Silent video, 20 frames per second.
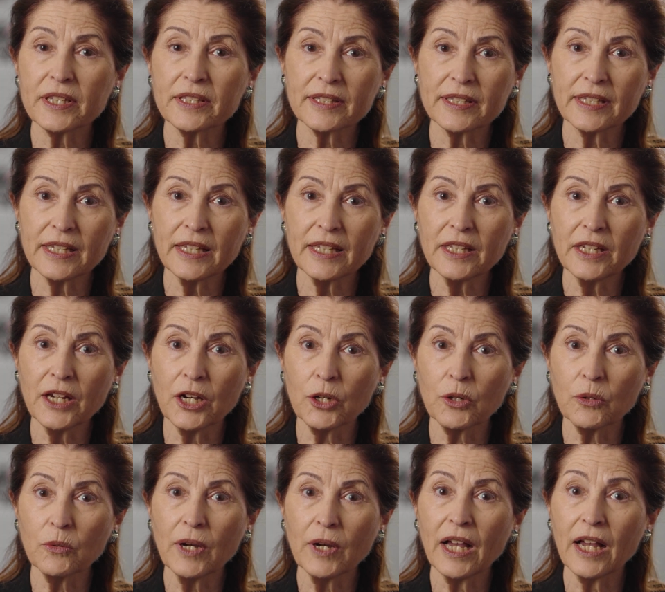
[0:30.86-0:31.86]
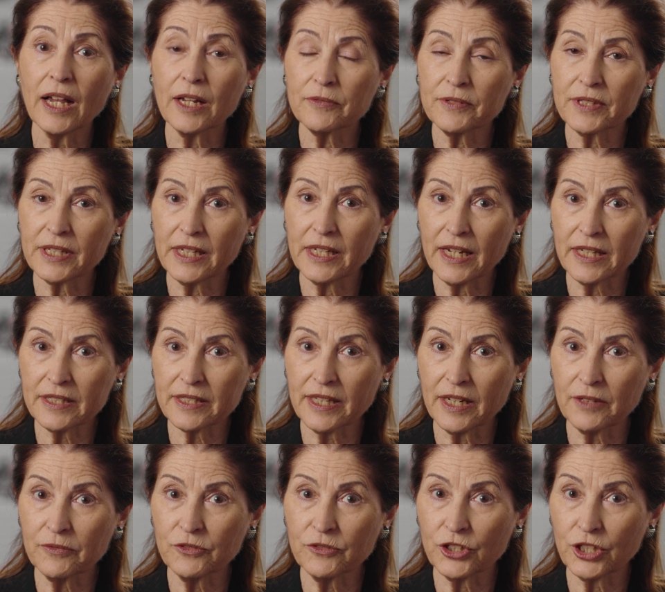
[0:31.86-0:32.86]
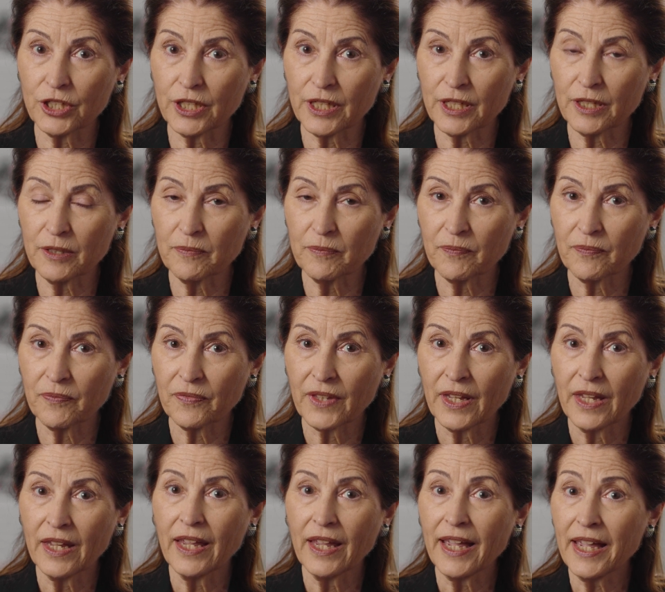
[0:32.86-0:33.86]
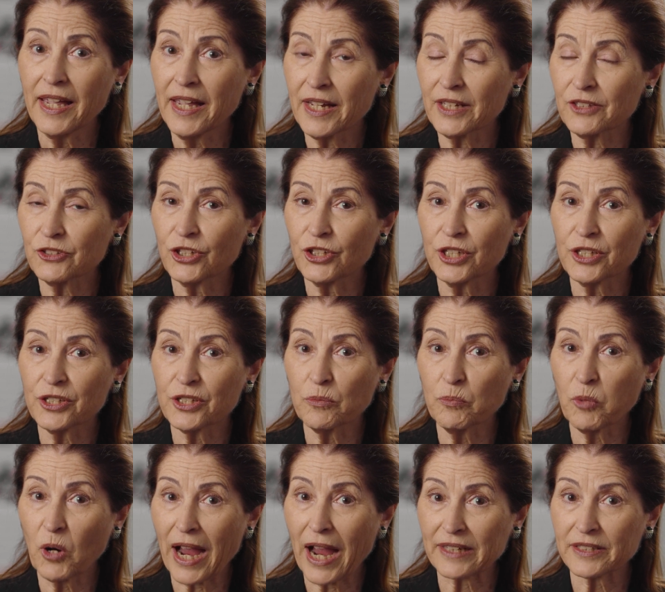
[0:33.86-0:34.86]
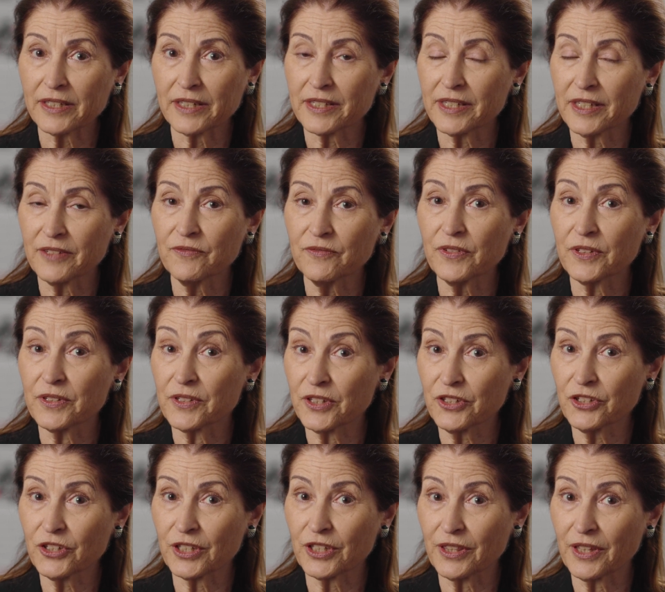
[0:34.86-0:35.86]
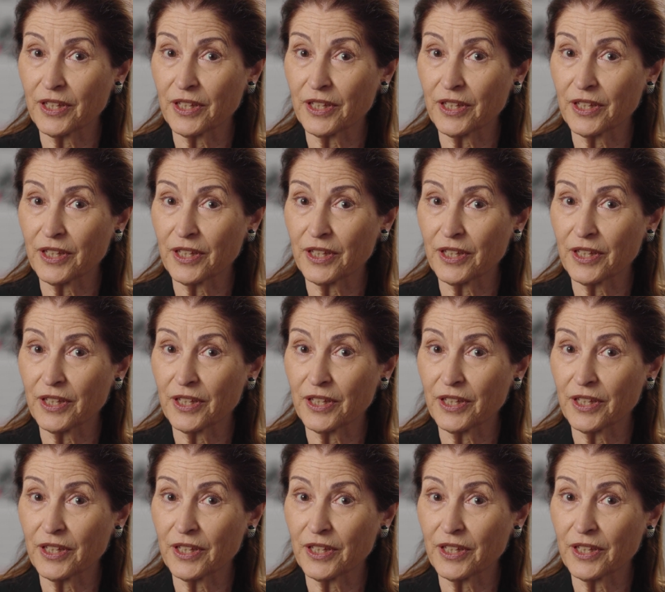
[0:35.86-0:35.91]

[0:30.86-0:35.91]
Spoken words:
CEO of ZSFG, and she is a practicing physician